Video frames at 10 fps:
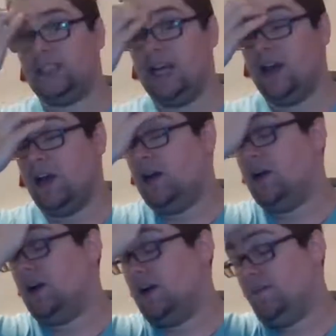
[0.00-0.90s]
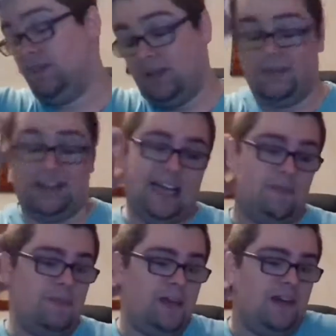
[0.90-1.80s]
say? Uh,
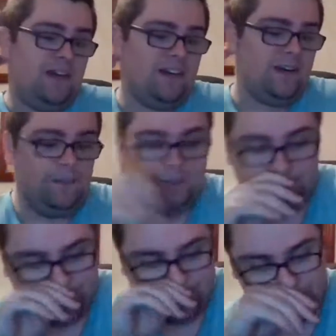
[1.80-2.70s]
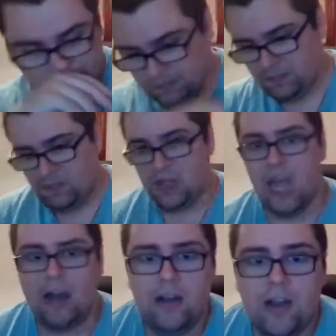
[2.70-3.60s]
let me uh,
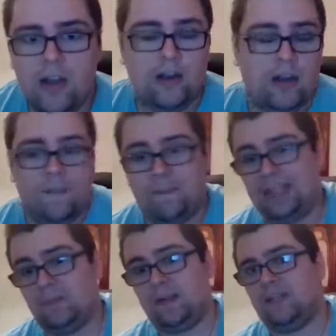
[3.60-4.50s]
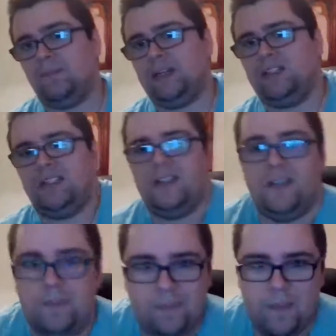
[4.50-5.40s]
yeah. Uh, but but but
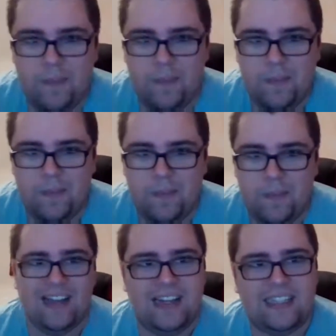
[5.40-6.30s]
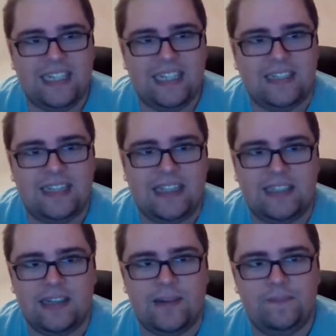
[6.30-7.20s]
uh, but but in, in a sense
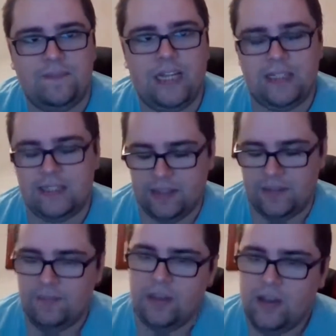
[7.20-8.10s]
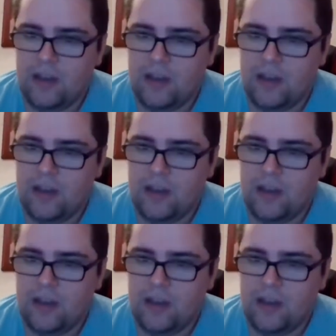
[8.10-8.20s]
that's uh, that's uh,